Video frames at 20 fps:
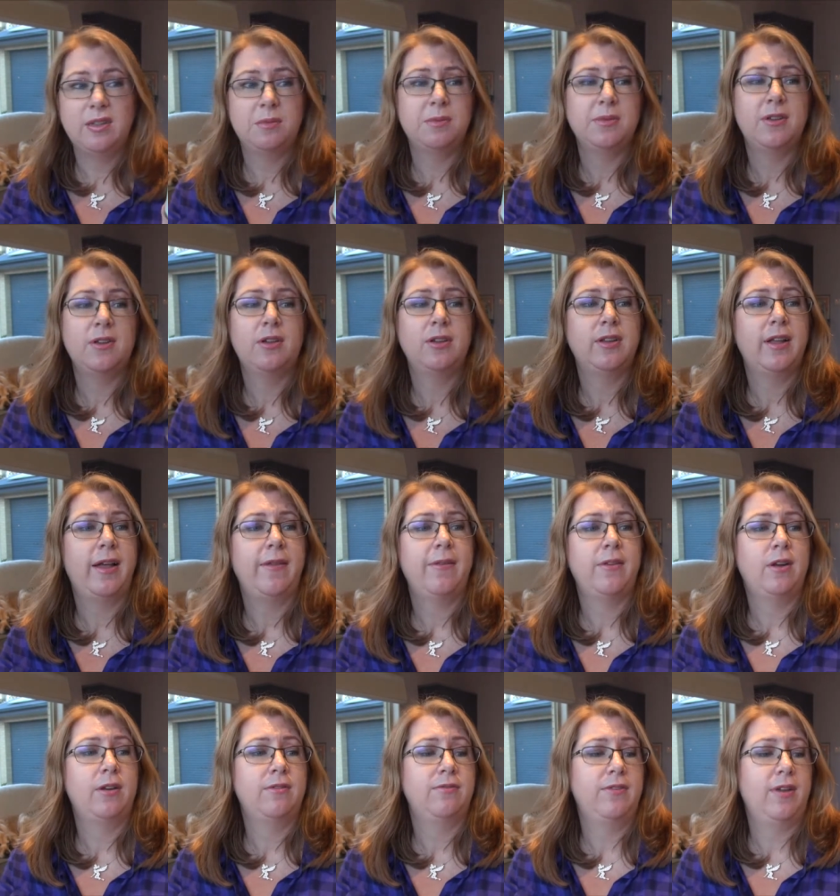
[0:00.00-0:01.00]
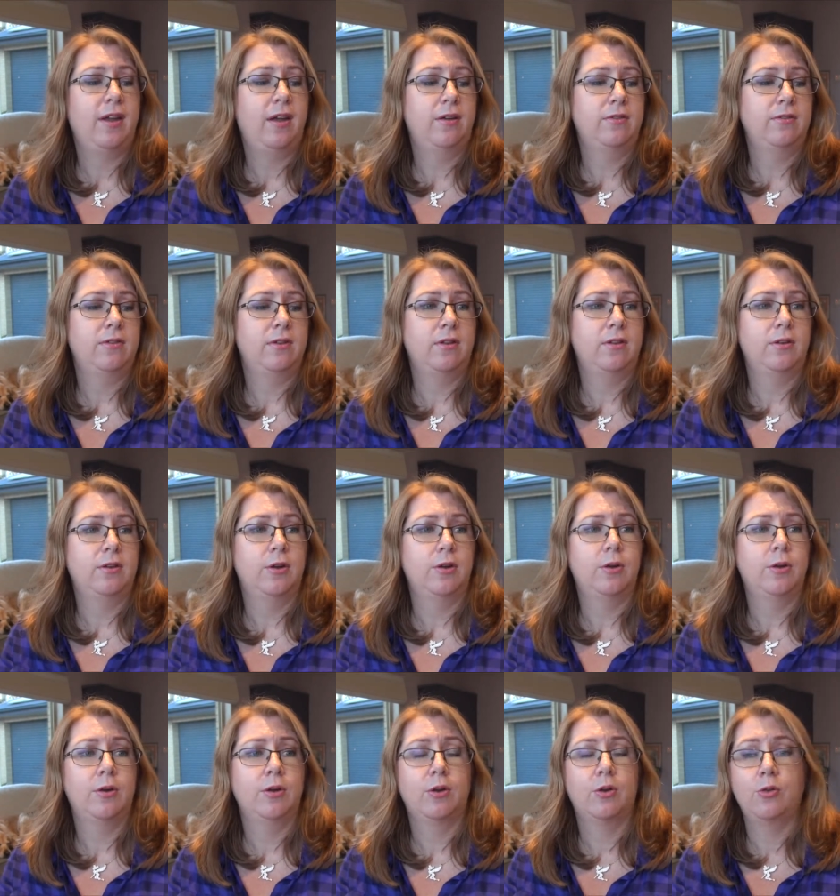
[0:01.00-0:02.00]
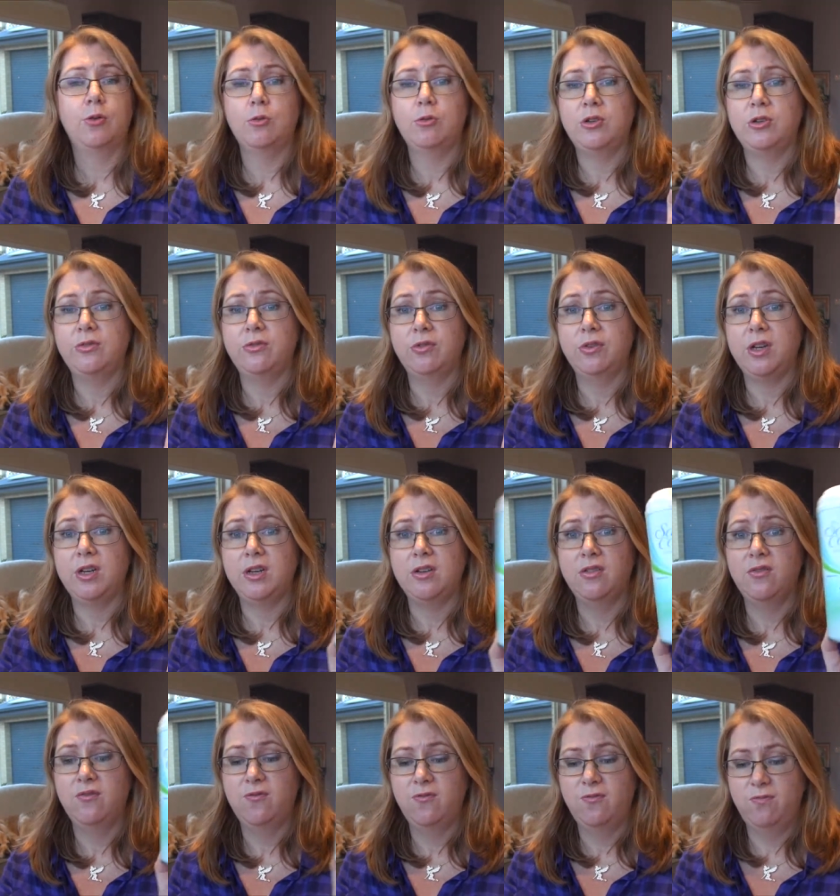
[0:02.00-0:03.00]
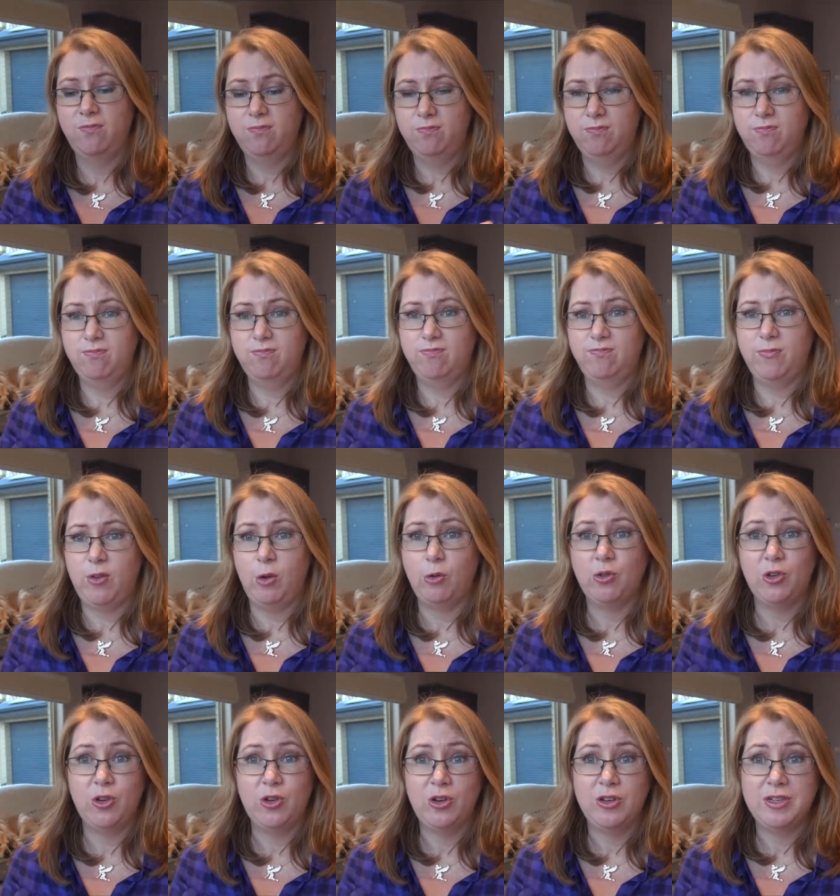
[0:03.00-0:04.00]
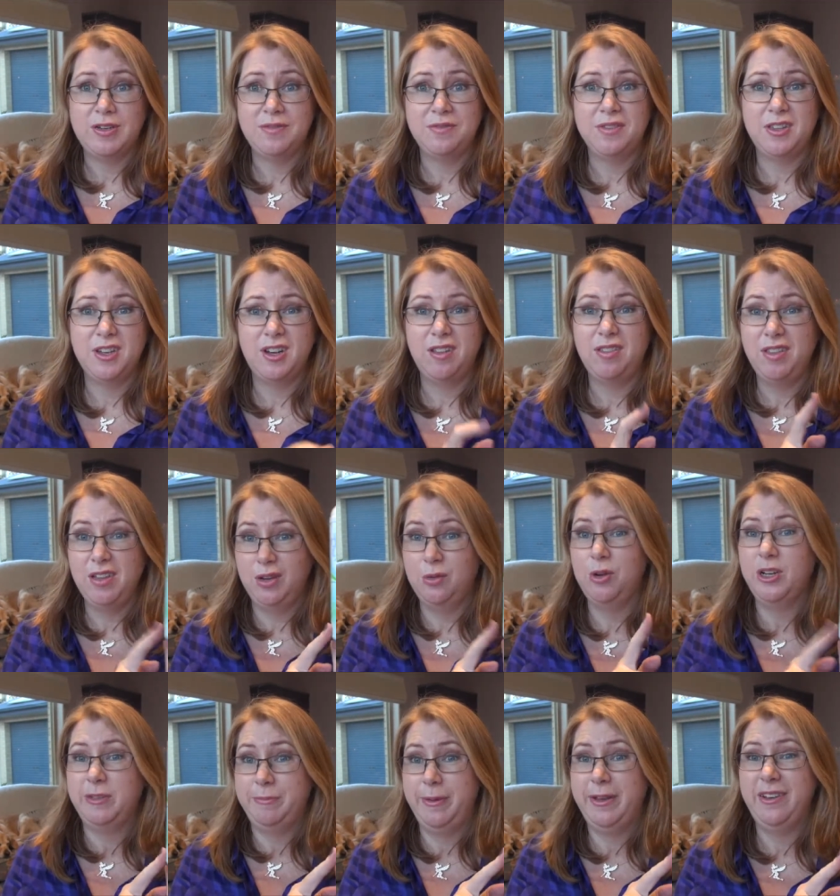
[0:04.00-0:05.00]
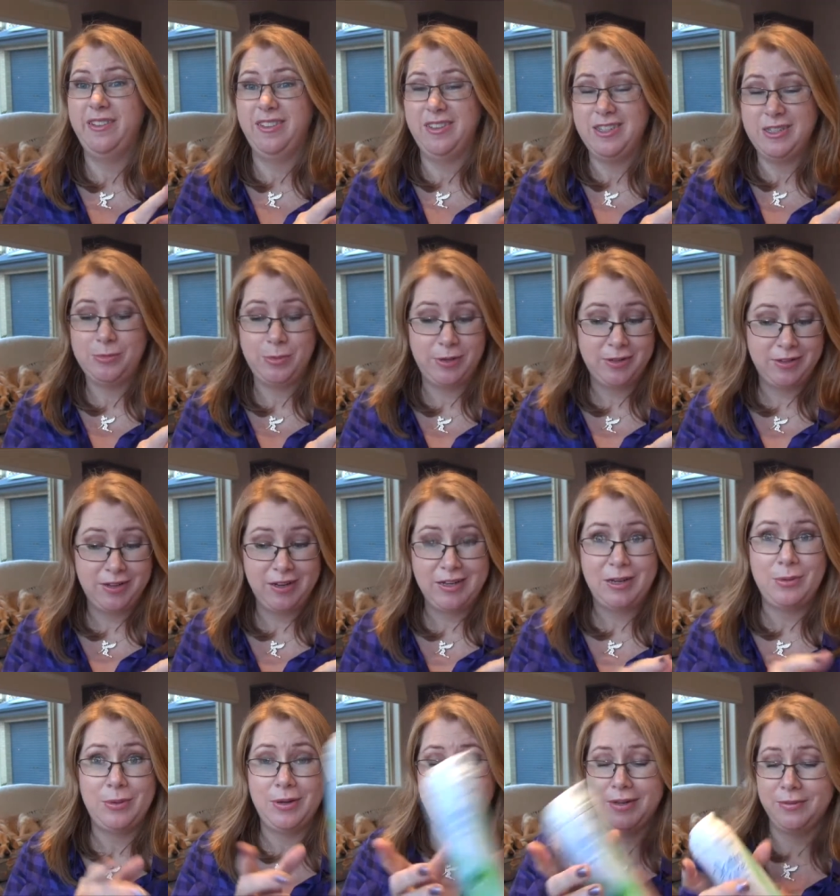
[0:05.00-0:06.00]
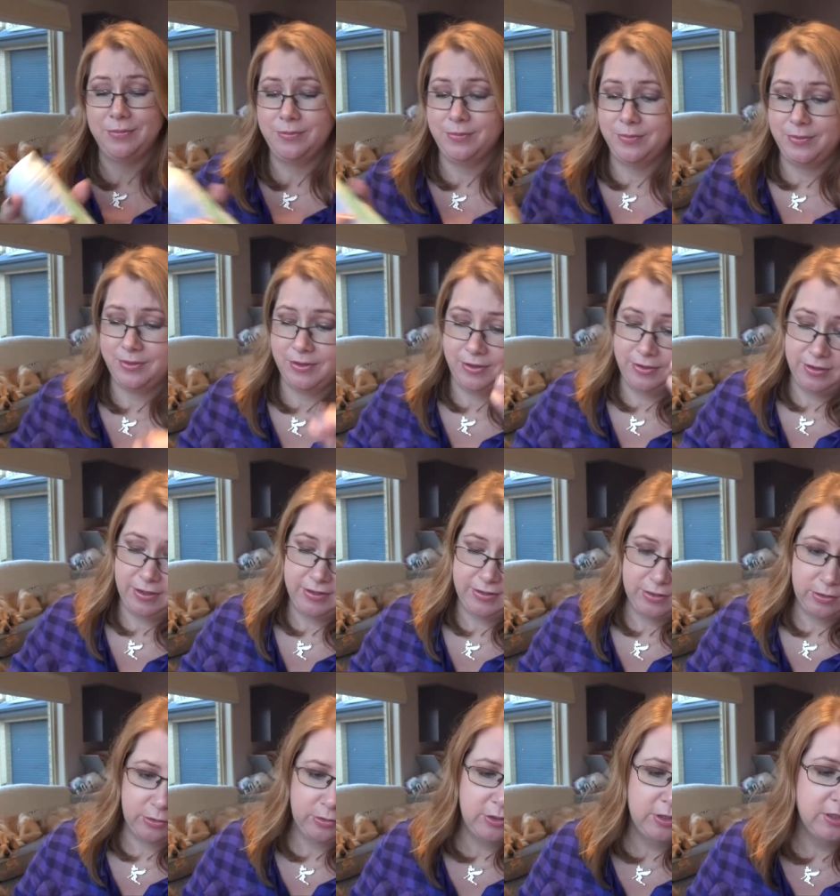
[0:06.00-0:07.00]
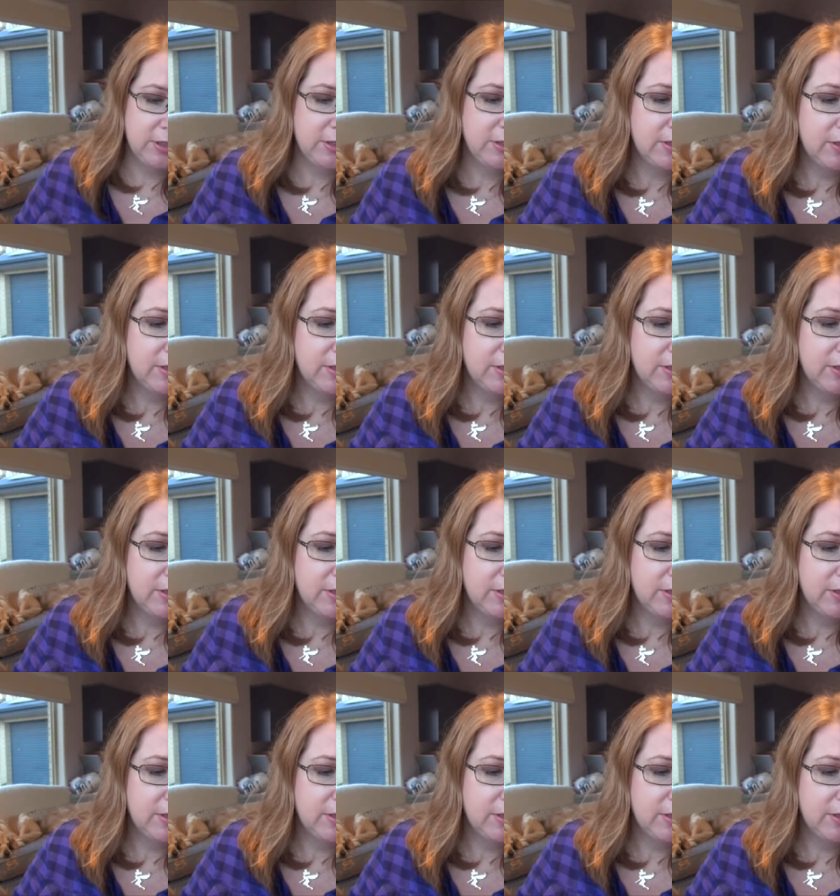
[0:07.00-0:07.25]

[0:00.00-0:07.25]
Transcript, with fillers: I'm so glad that I found a, a cruelty-free alternative that I think works better than this one anyway. So that's good.